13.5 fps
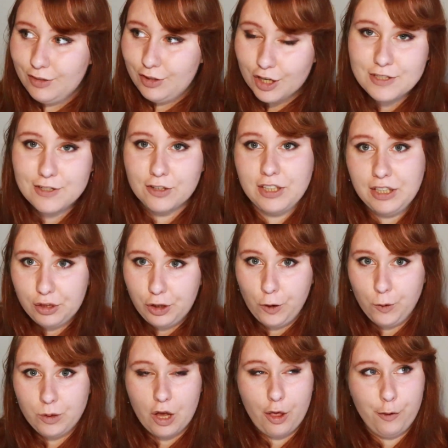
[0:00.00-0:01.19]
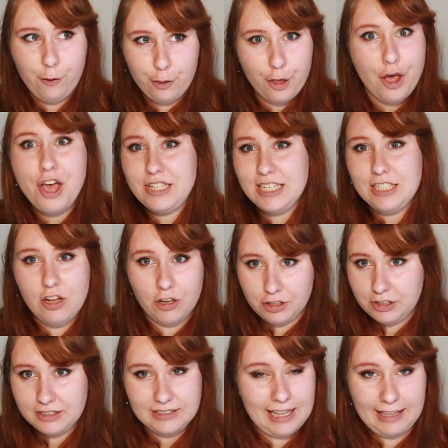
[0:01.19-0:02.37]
does not include a $30,